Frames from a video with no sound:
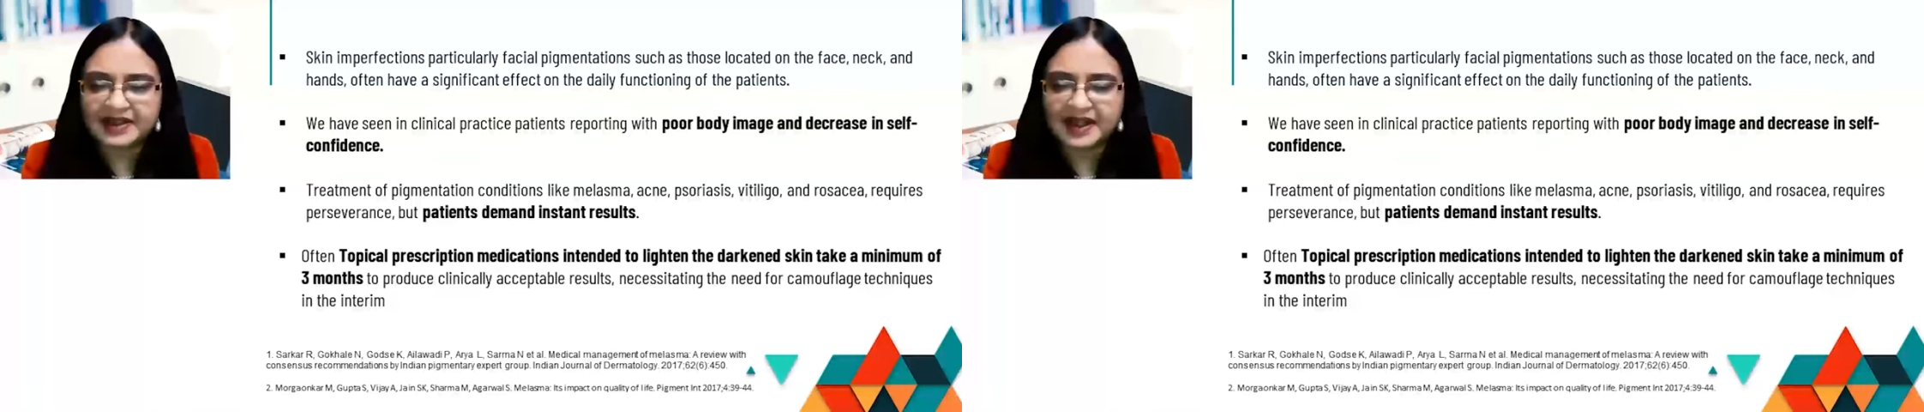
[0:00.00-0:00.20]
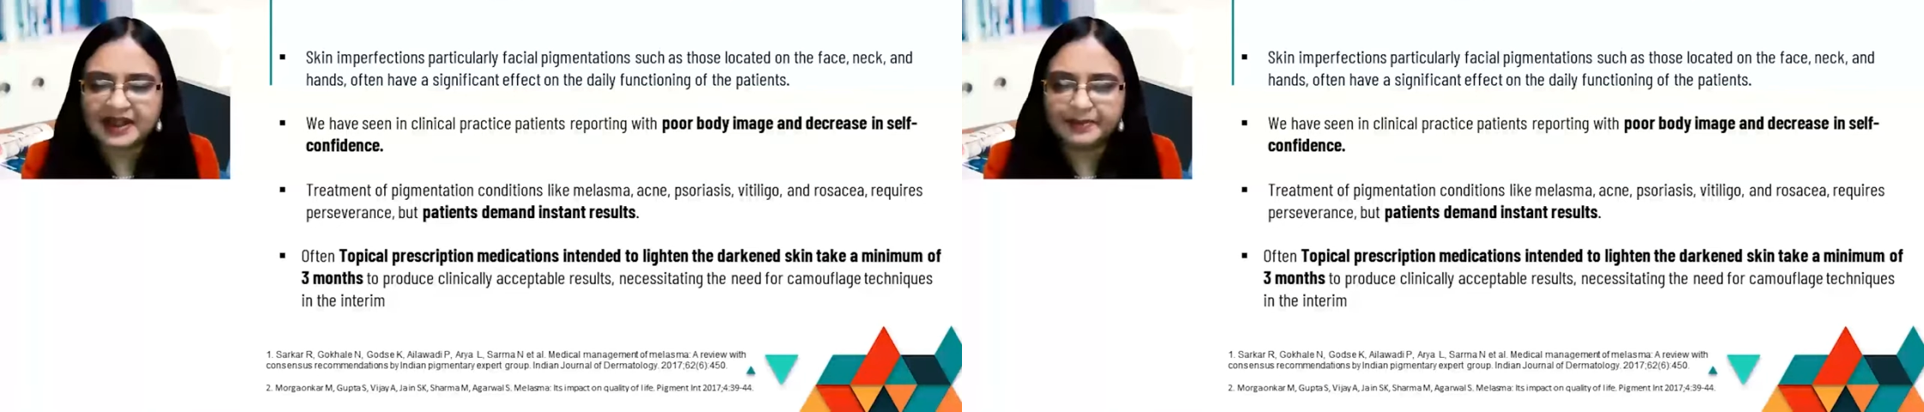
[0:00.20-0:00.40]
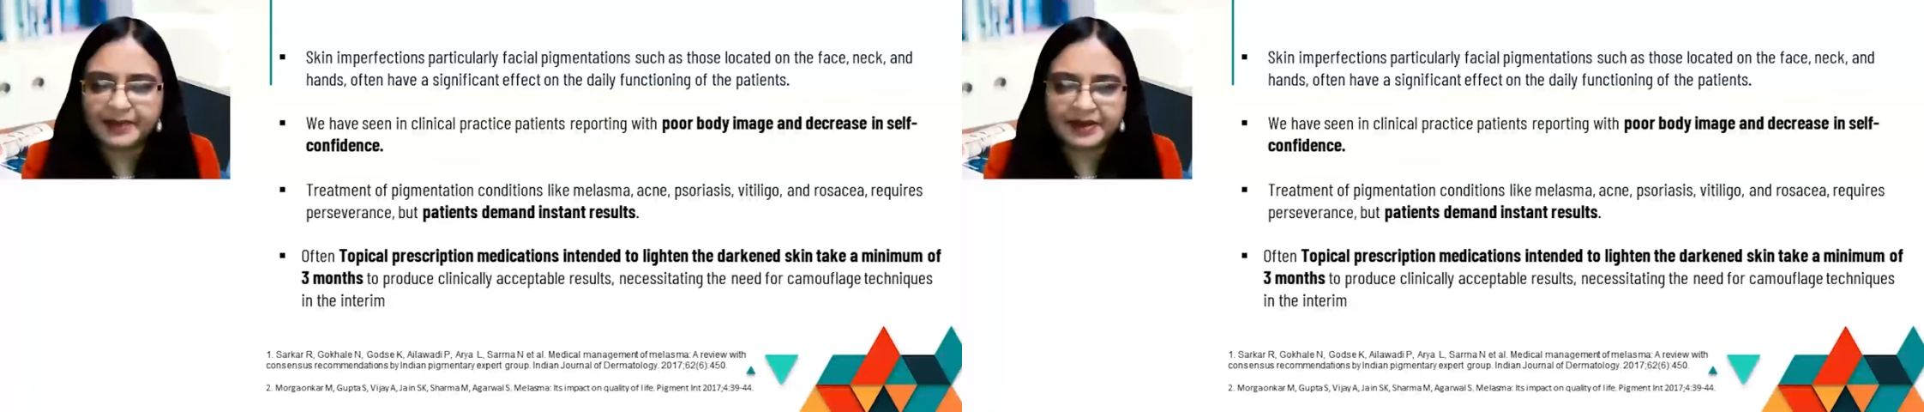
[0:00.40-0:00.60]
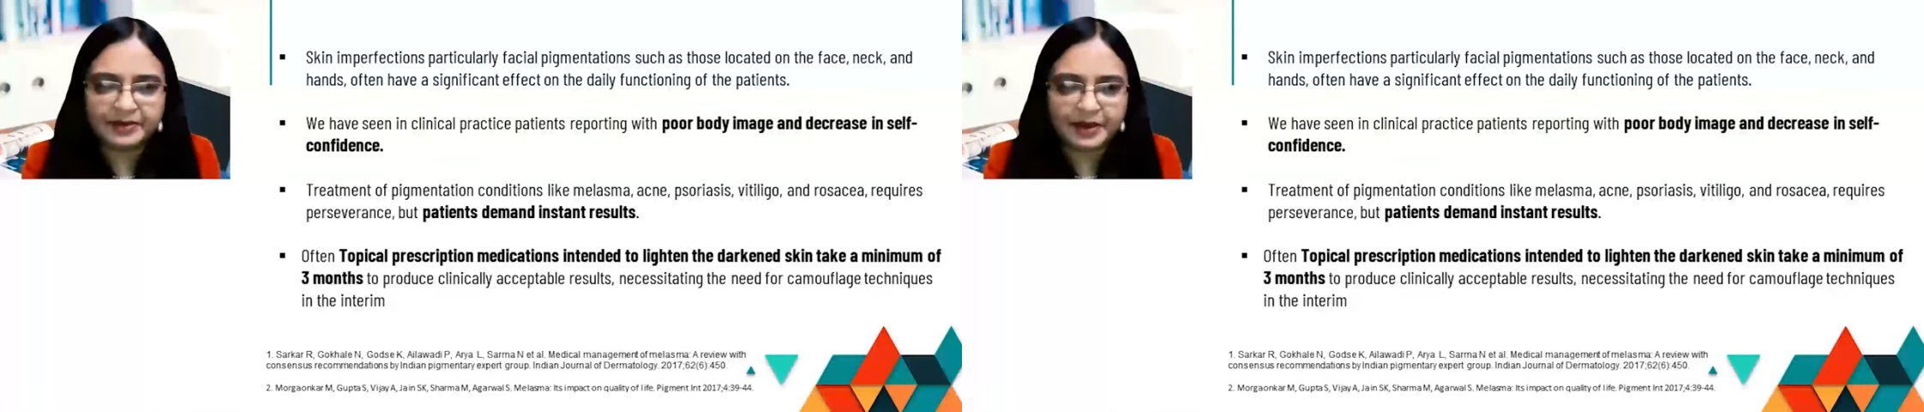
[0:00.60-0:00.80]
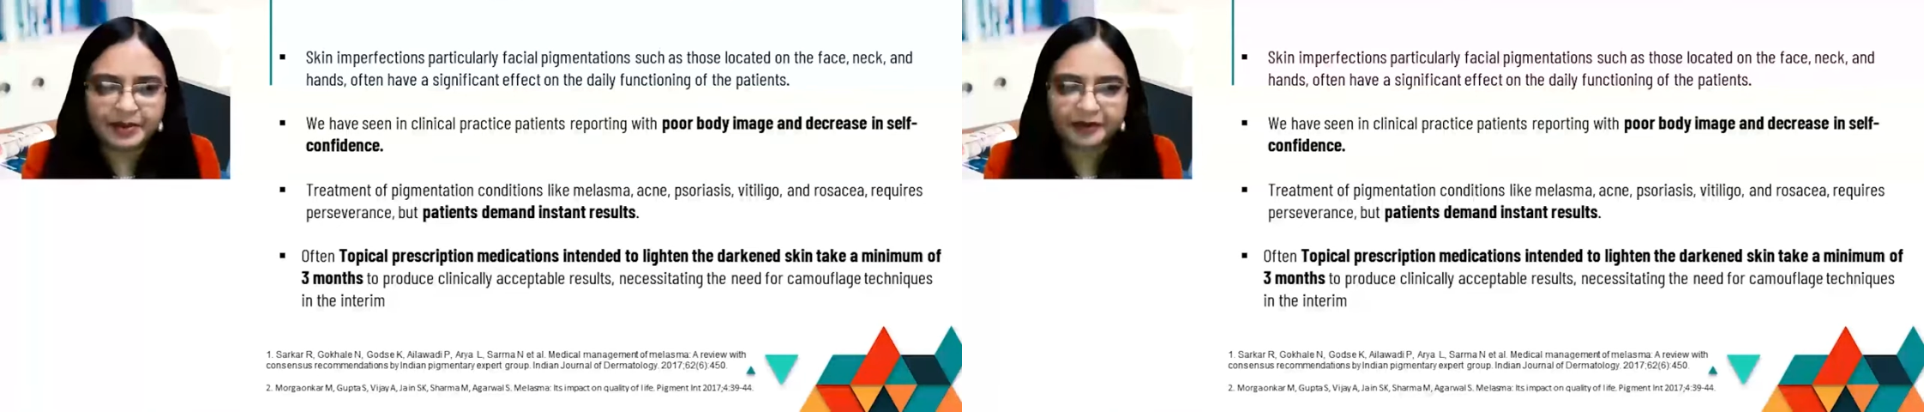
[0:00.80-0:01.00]
take a
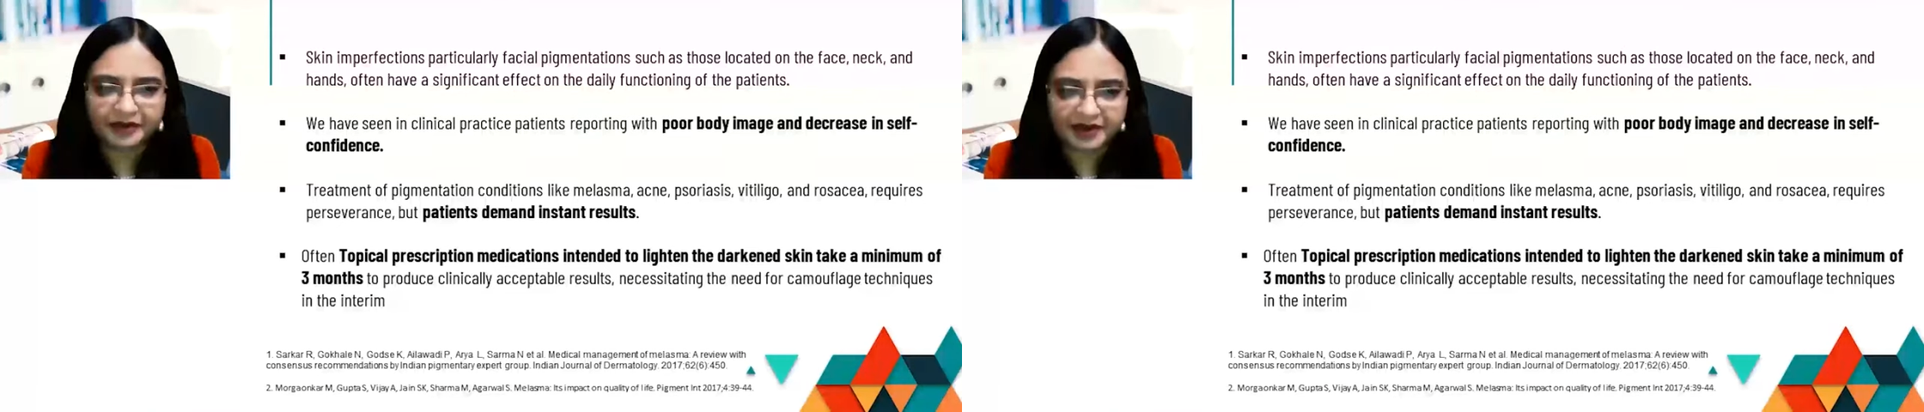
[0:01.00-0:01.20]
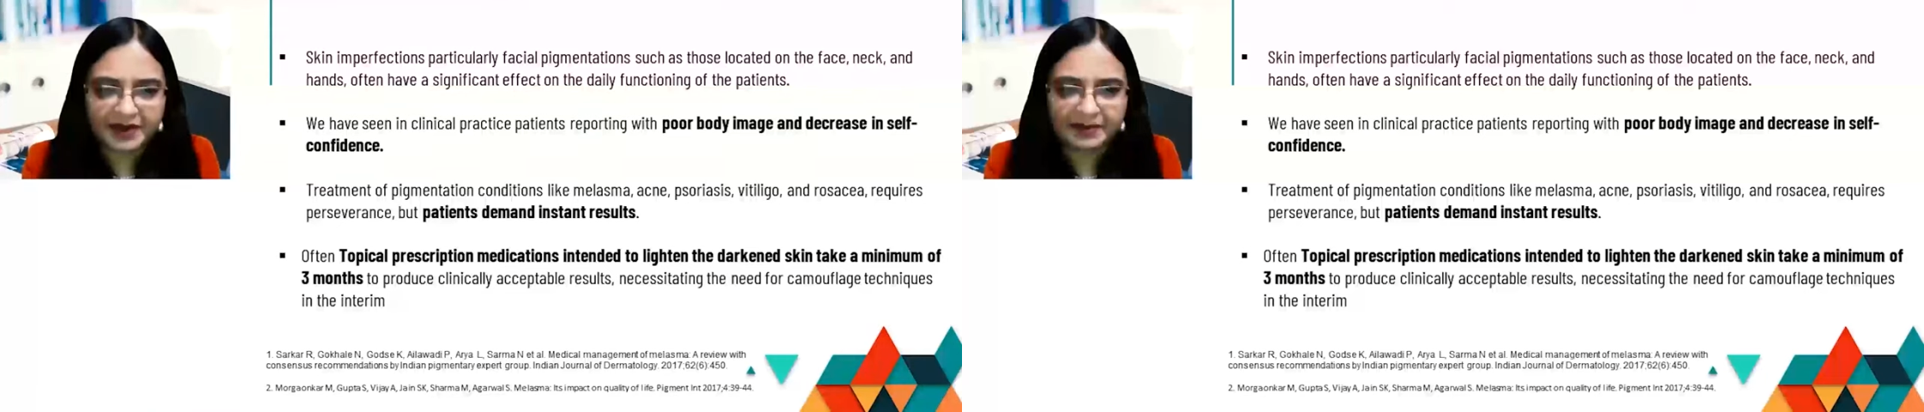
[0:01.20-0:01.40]
minimum of three